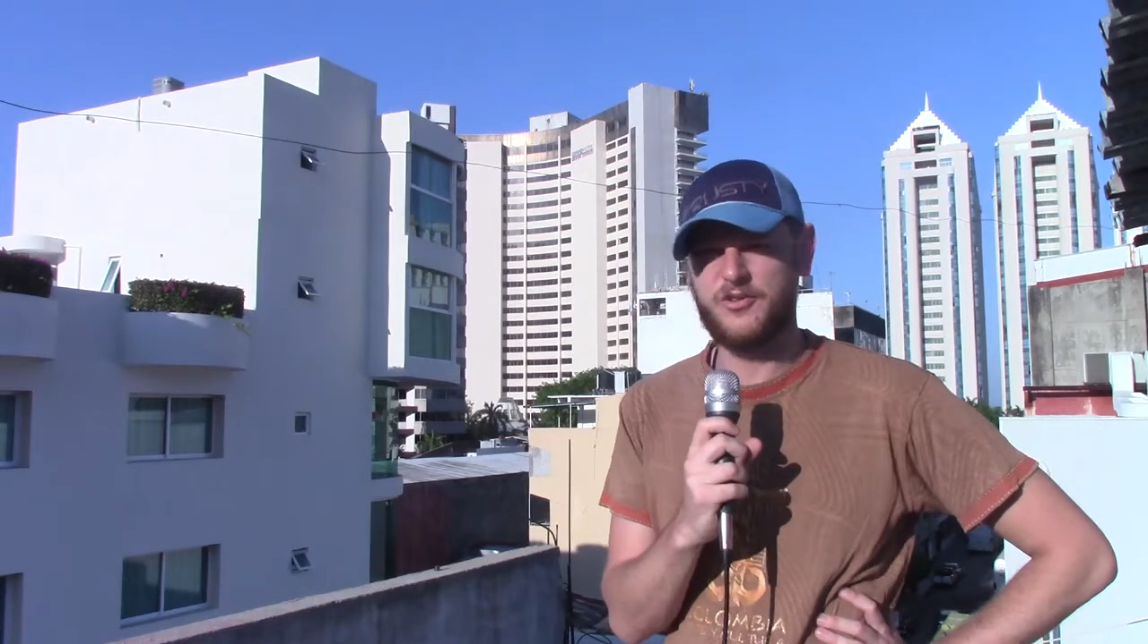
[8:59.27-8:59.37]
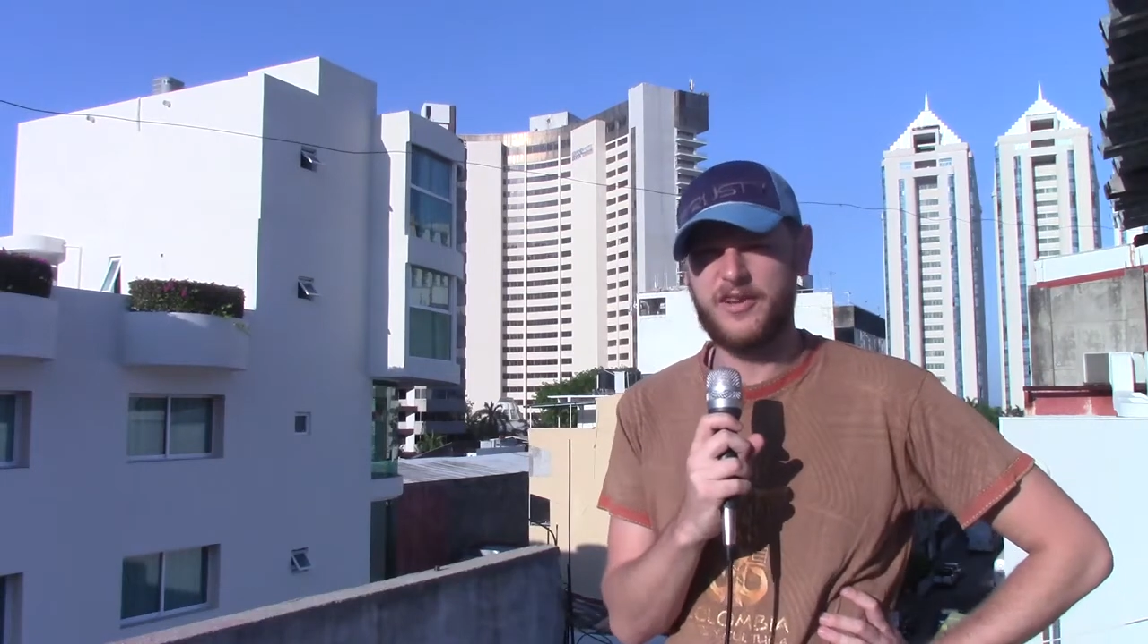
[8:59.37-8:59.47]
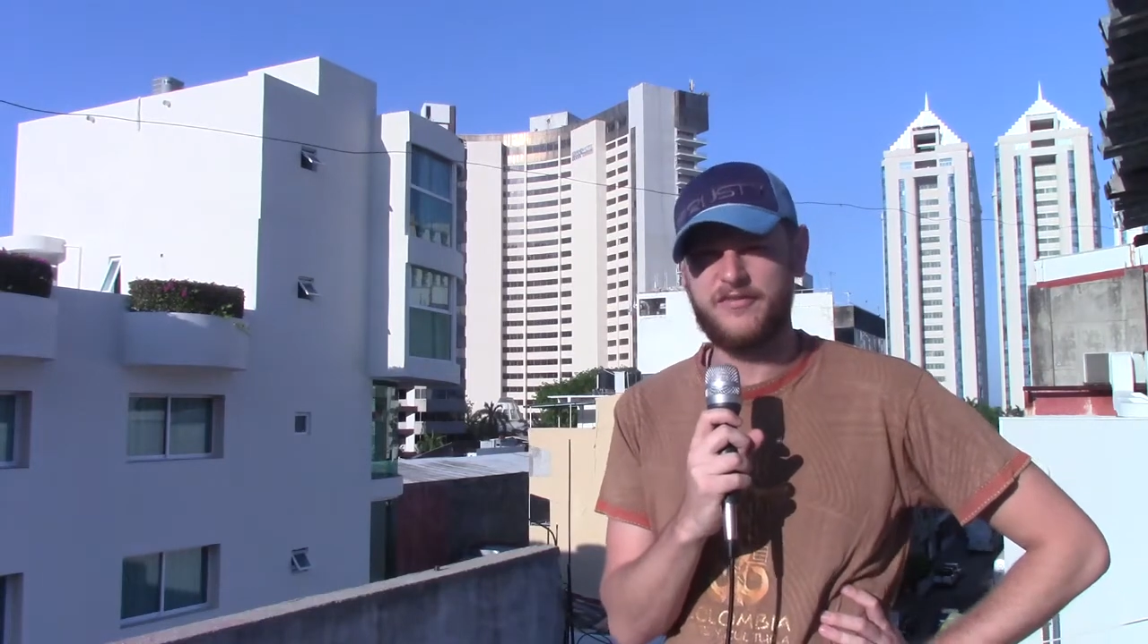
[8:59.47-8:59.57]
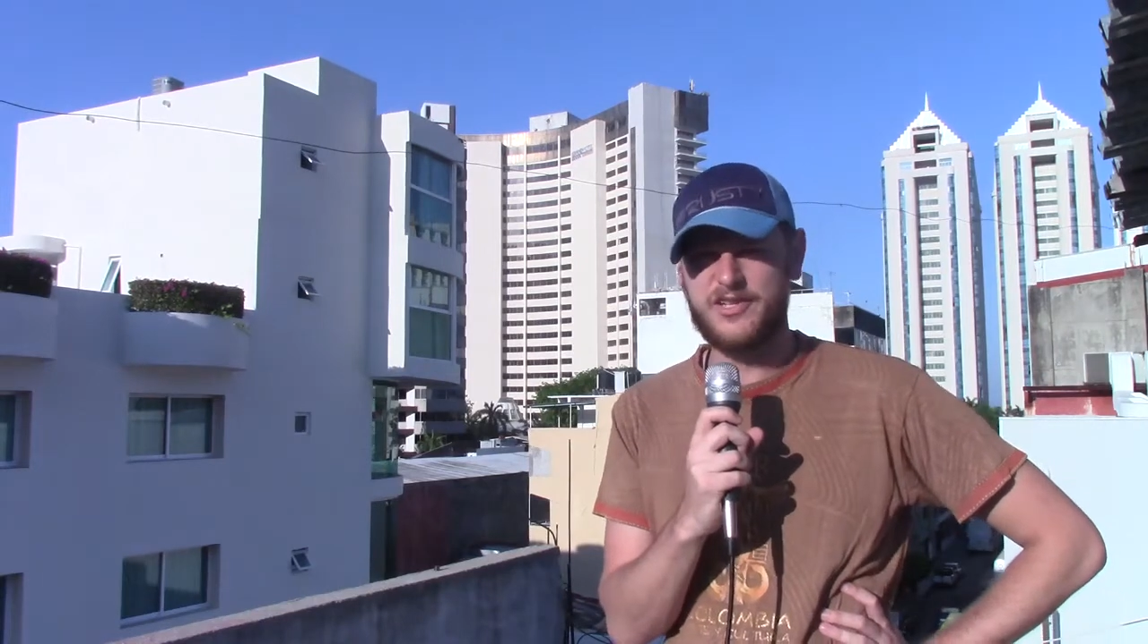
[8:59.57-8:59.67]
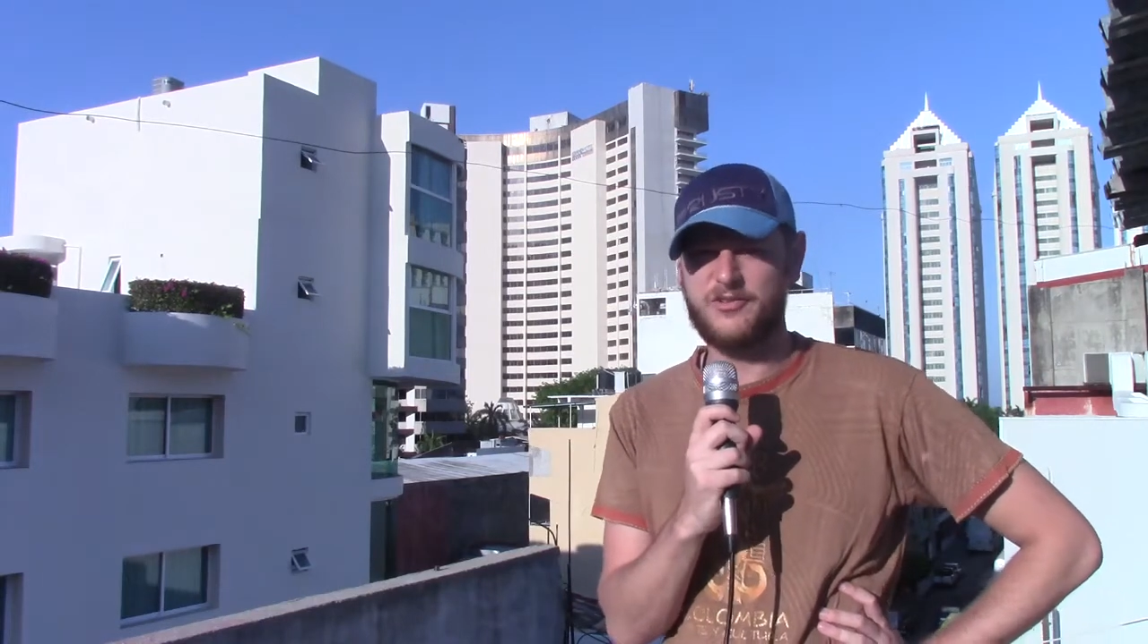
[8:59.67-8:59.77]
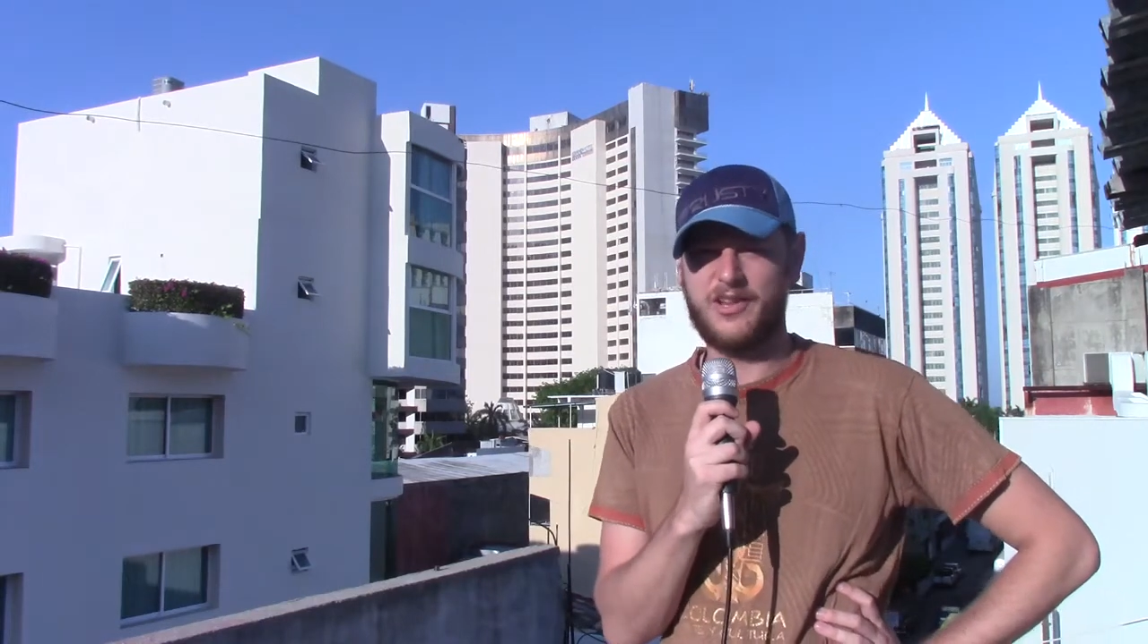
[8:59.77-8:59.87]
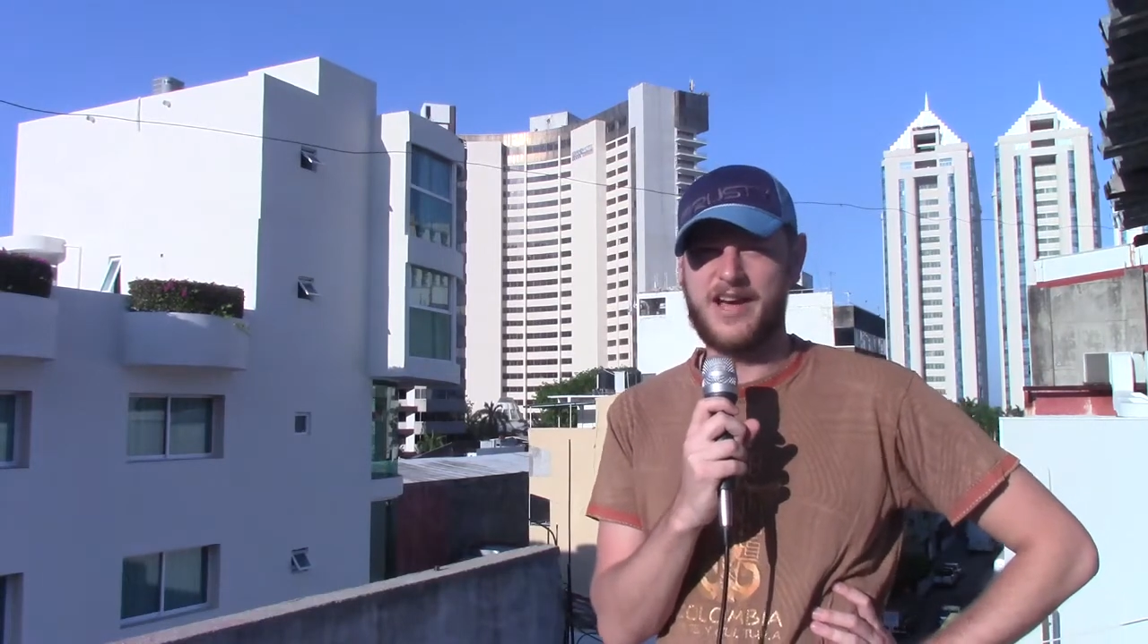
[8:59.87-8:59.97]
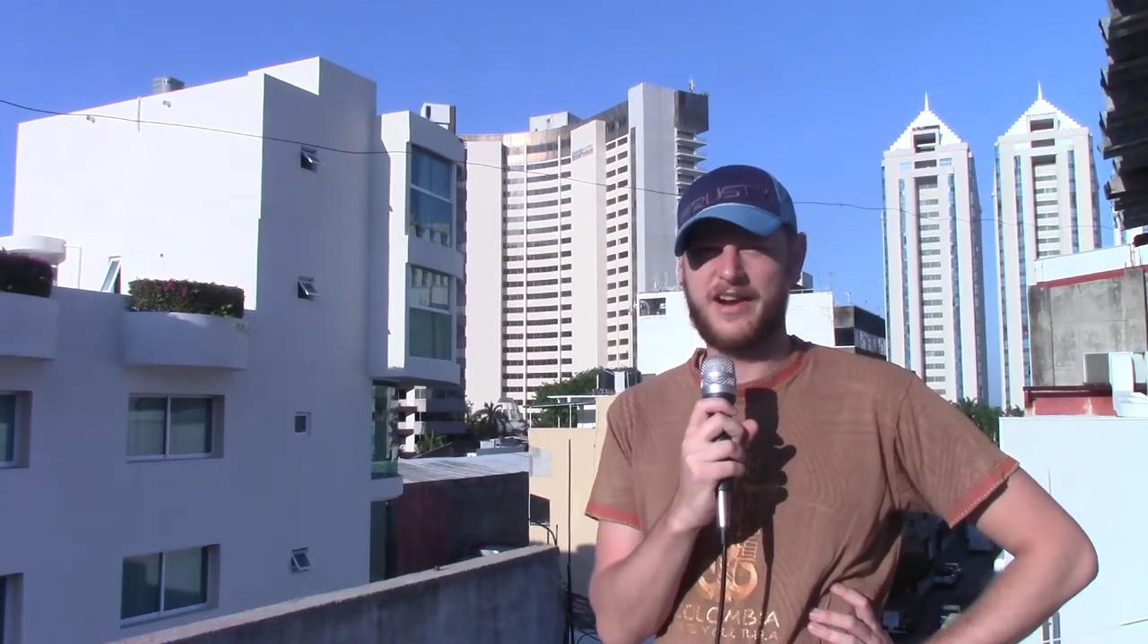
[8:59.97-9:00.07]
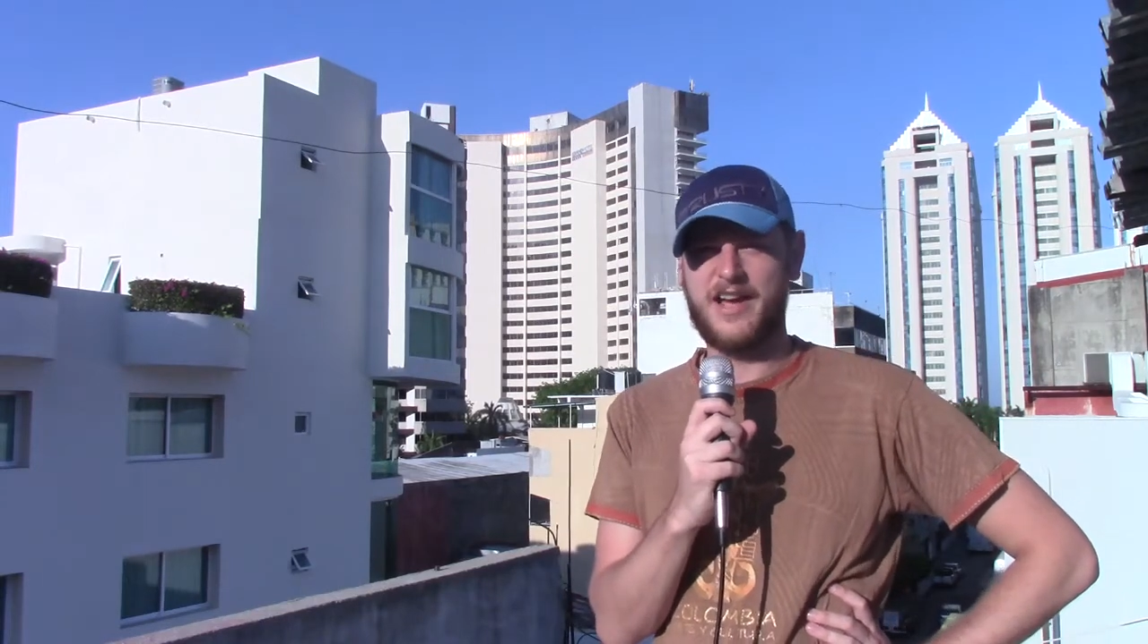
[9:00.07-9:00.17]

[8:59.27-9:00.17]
doing visual art.